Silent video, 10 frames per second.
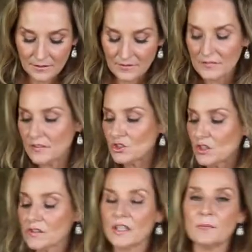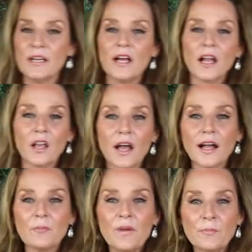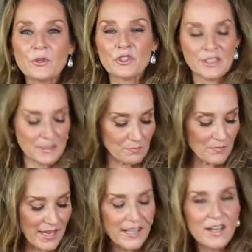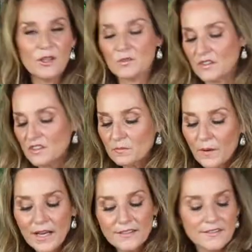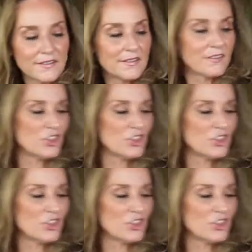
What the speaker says: this is just going to be a lot of peppers and tomatoes and spices,